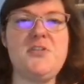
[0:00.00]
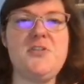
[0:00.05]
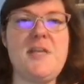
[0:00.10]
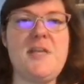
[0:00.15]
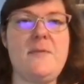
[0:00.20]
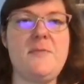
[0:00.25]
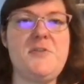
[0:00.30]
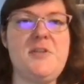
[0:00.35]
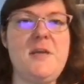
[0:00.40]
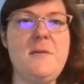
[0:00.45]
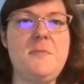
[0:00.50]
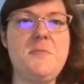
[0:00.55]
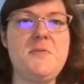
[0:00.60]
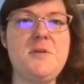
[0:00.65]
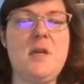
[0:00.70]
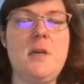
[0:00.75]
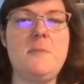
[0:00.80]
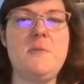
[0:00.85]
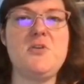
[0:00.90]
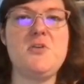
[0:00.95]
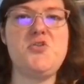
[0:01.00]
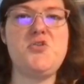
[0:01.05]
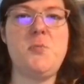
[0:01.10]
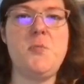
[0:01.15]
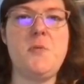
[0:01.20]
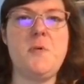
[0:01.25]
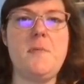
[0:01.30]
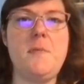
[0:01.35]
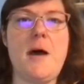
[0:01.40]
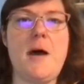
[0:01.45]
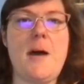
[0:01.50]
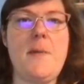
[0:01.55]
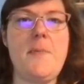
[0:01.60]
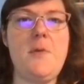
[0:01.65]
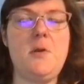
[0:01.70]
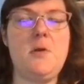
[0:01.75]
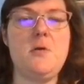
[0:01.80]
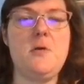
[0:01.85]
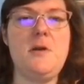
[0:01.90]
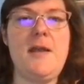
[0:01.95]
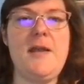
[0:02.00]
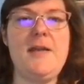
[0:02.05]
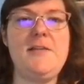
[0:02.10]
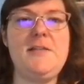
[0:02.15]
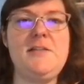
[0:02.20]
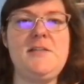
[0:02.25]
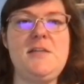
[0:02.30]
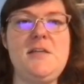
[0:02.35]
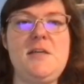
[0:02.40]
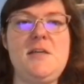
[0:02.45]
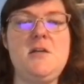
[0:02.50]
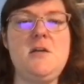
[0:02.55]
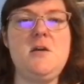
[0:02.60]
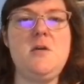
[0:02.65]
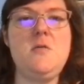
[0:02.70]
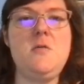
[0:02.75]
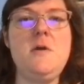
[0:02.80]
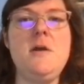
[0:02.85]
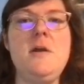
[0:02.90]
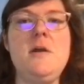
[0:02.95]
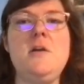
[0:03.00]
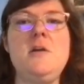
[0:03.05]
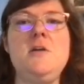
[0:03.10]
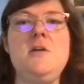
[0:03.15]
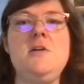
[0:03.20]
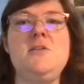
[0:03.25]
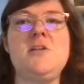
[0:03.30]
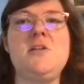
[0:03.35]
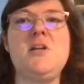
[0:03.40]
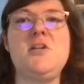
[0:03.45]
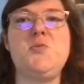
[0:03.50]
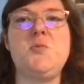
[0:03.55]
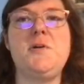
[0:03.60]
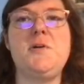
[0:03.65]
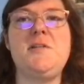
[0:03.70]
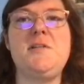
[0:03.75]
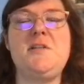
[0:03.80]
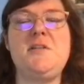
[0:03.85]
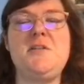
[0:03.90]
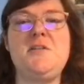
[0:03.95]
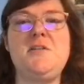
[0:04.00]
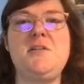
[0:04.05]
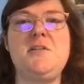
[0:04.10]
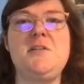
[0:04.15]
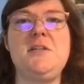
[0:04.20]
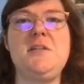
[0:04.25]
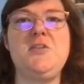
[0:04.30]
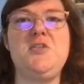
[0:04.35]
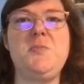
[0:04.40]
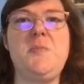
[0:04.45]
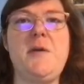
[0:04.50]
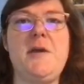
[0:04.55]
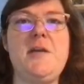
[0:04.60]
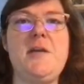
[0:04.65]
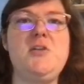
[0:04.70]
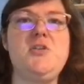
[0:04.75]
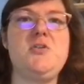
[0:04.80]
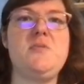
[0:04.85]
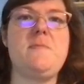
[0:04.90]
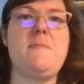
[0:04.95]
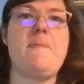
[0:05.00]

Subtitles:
that have tips on them, are super popular on Etsy. So that's what it says in the sales page.